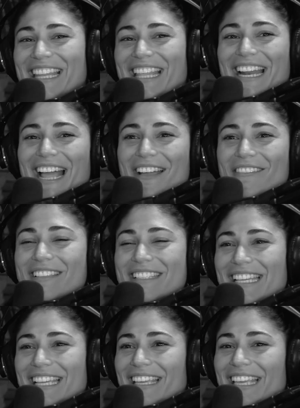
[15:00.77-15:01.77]
And then I
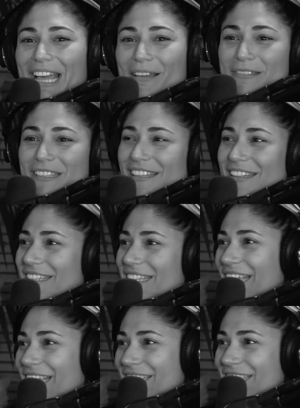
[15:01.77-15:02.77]
was like captain of the
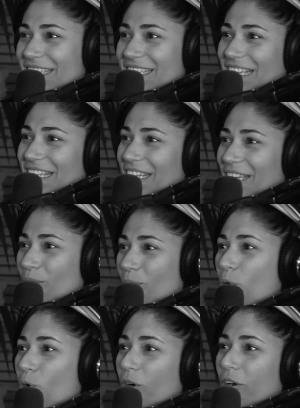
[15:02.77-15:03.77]
dance team,
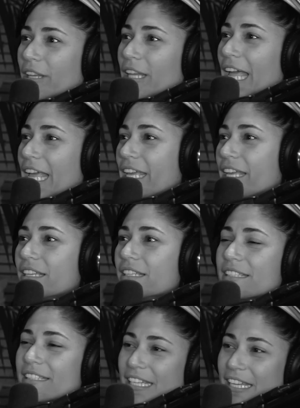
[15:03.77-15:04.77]
more
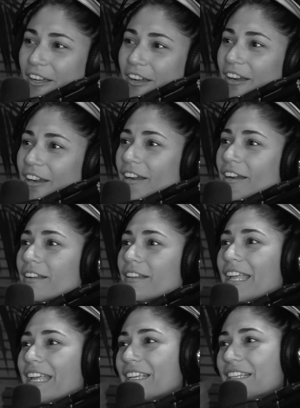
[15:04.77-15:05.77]
like
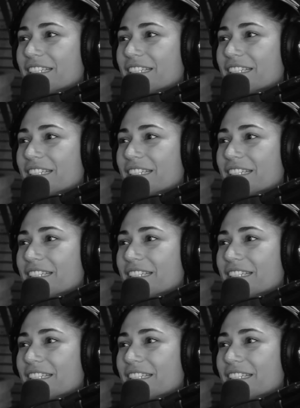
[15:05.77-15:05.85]
singer, like